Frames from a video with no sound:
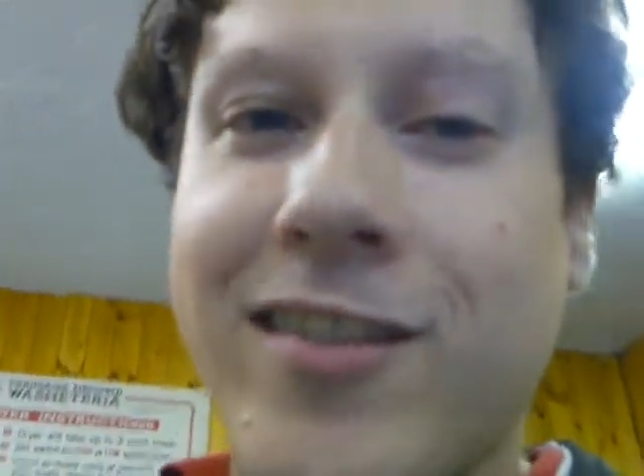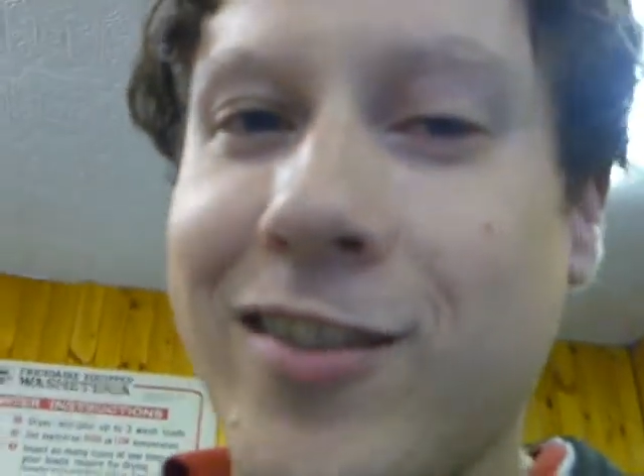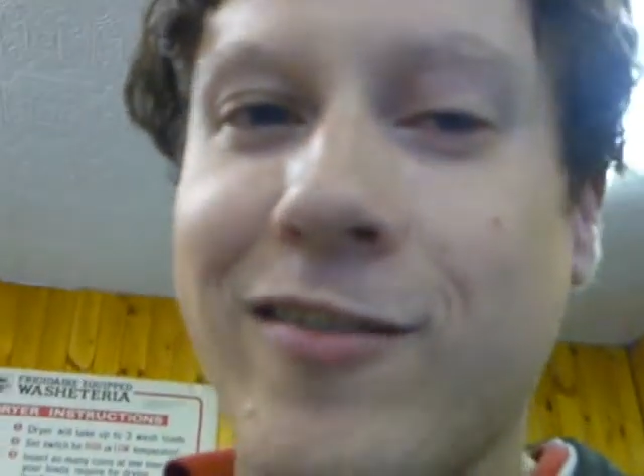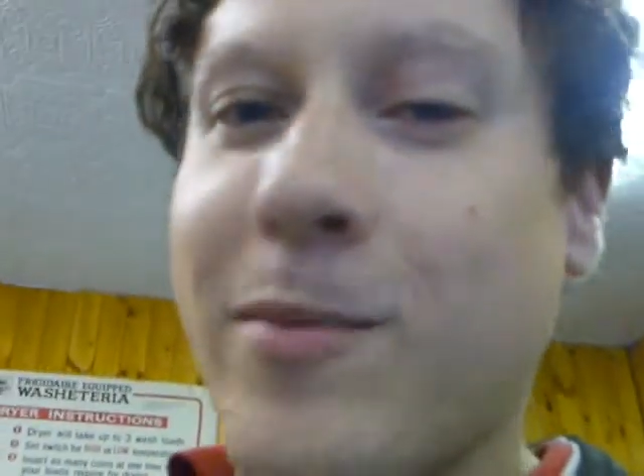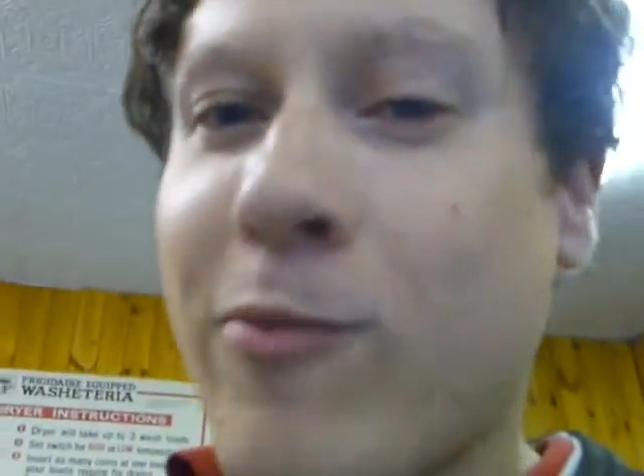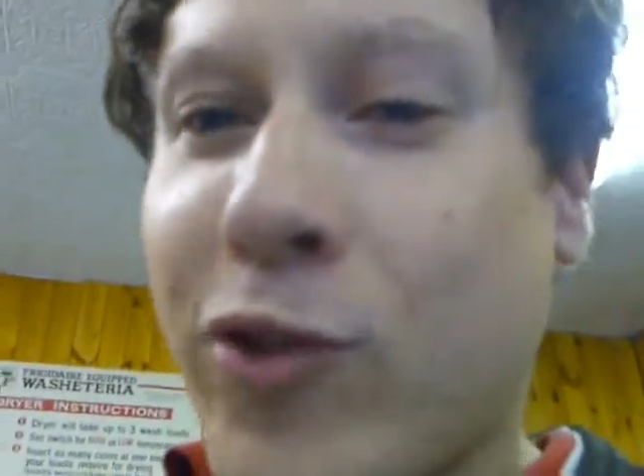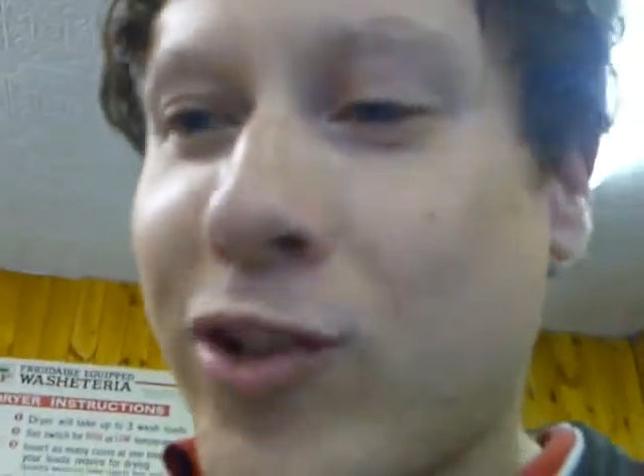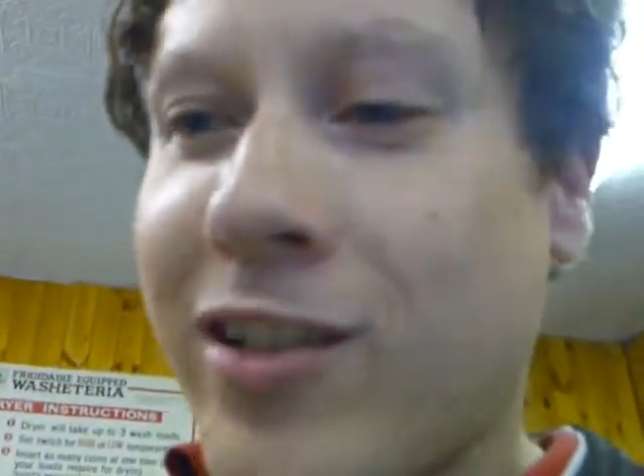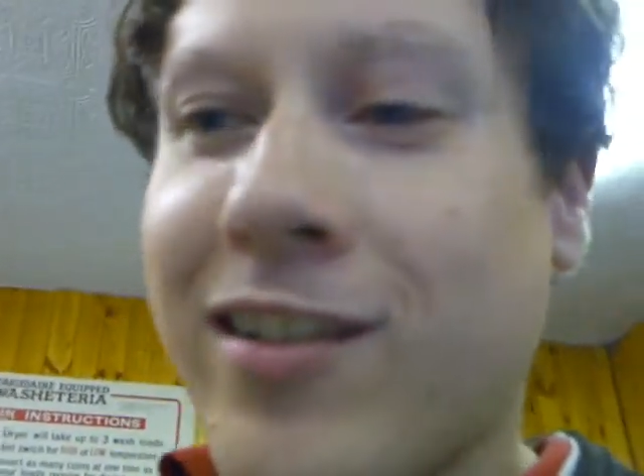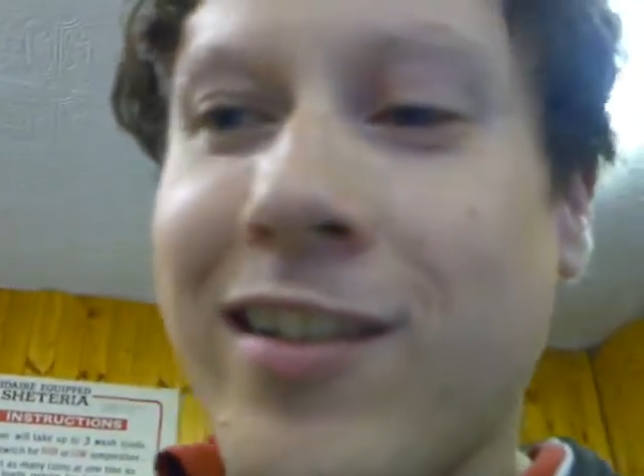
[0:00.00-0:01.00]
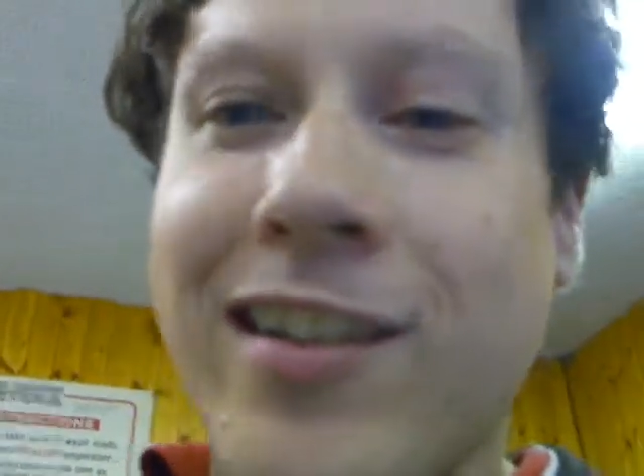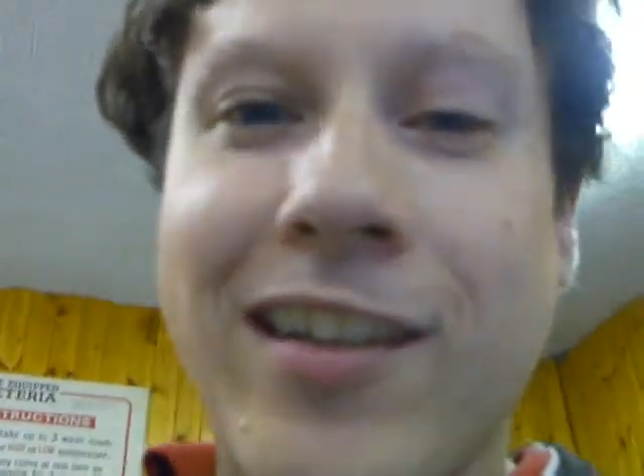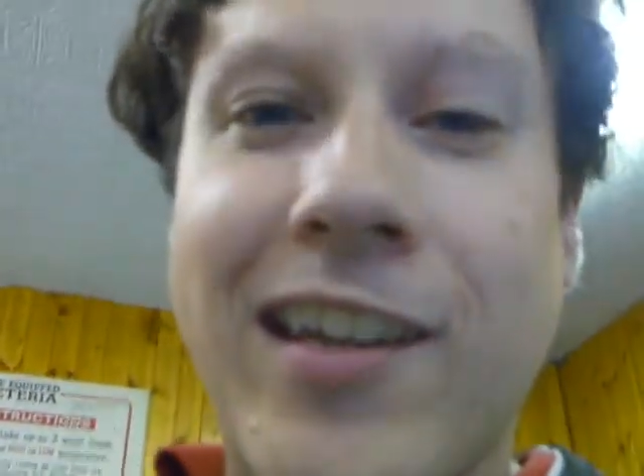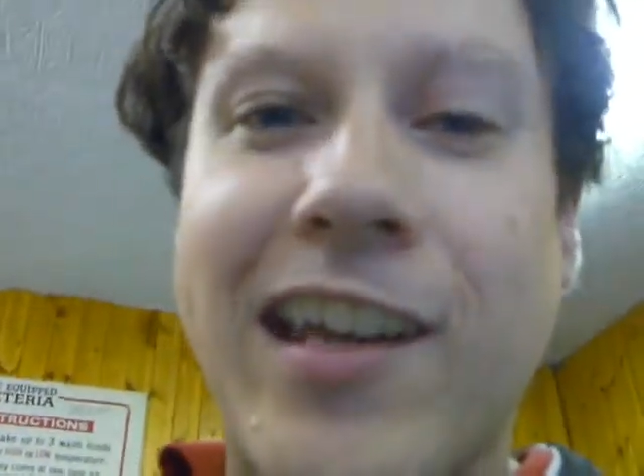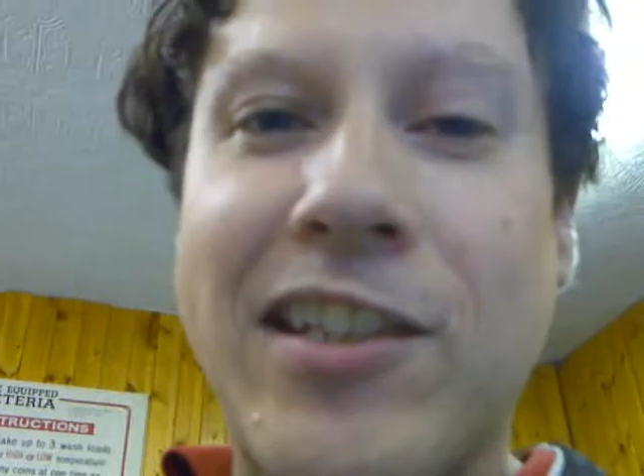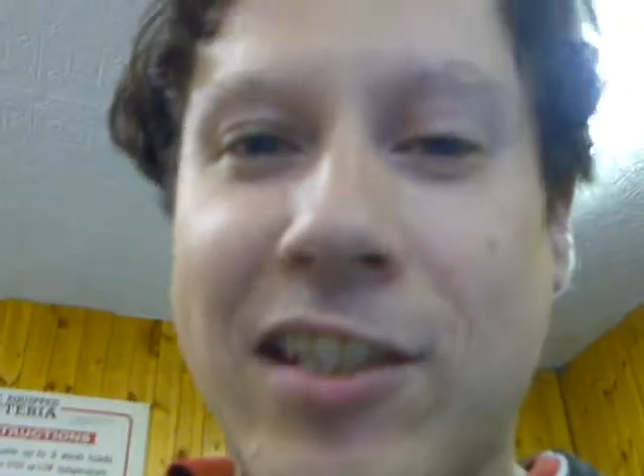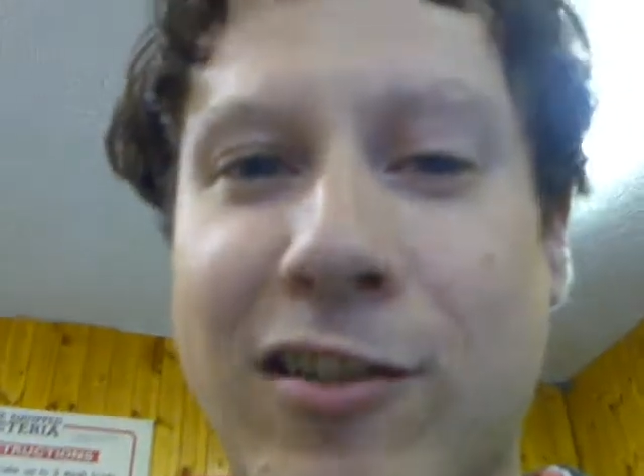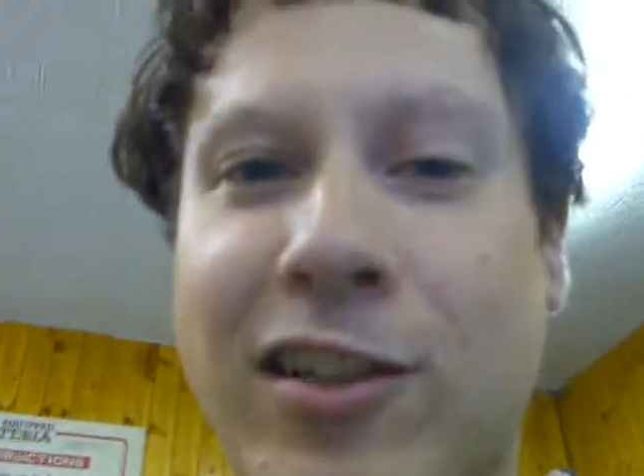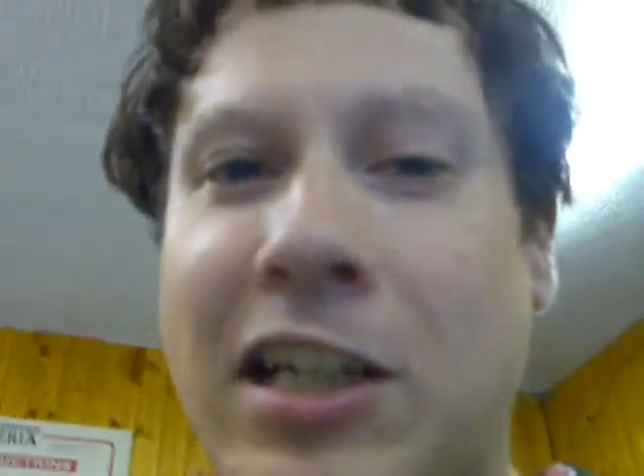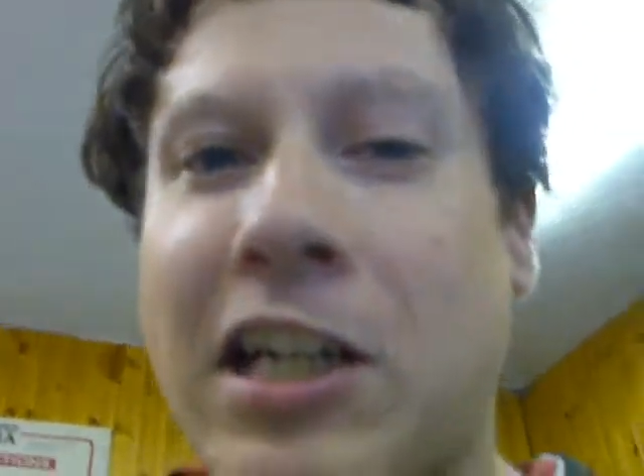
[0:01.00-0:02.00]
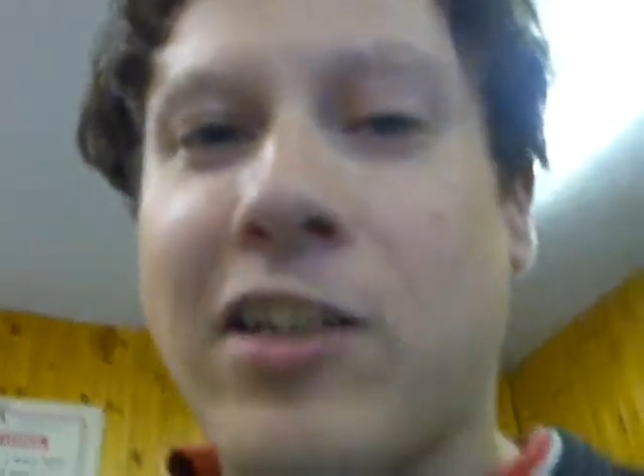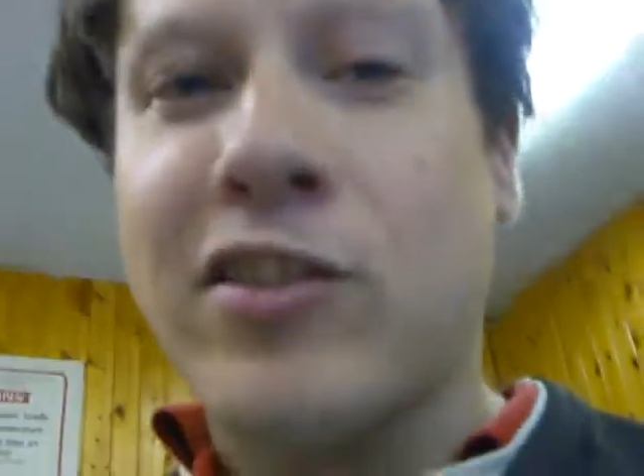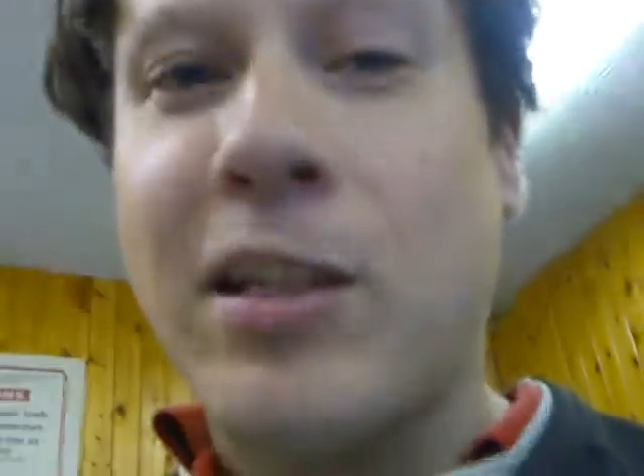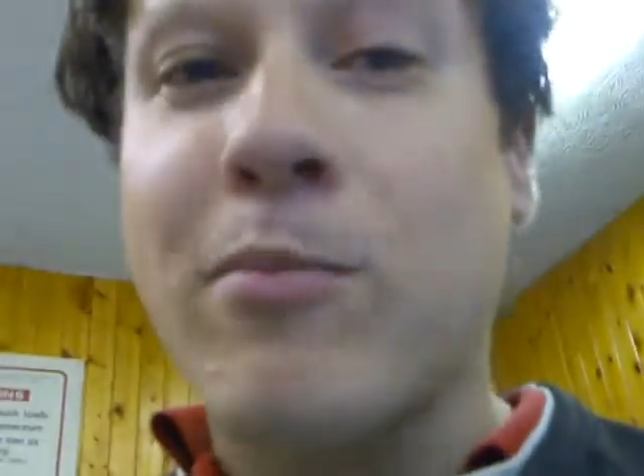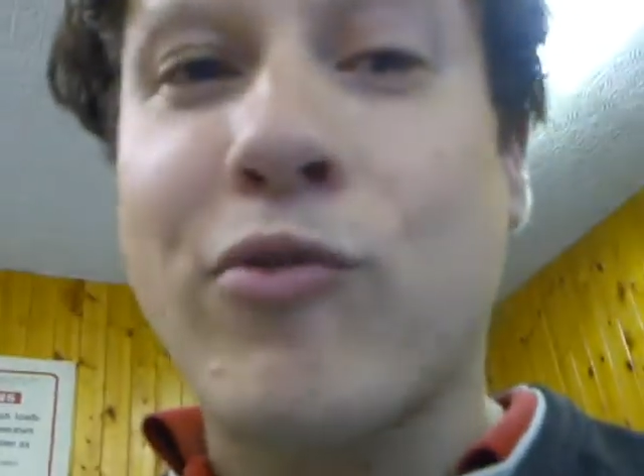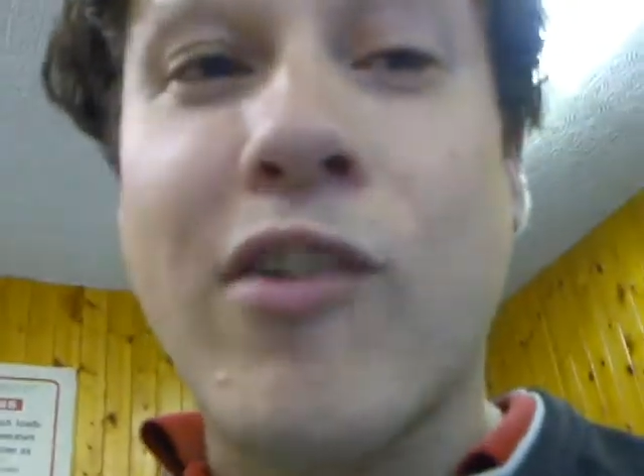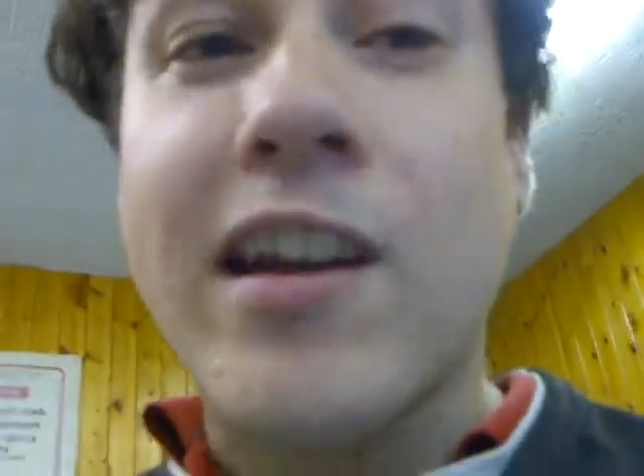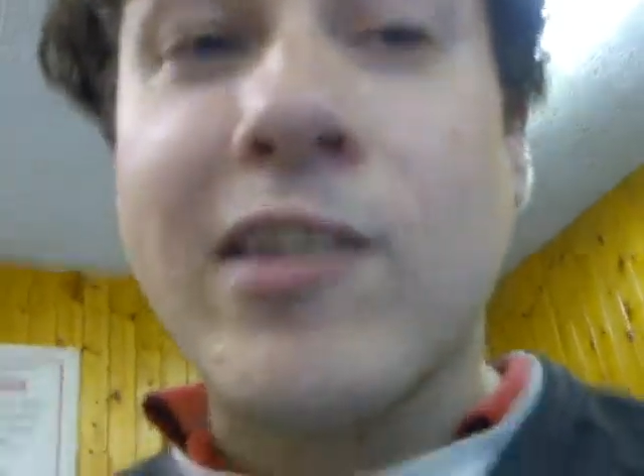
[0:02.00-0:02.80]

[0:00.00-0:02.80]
and you've been watching Is It a Good Idea to Tumble Dry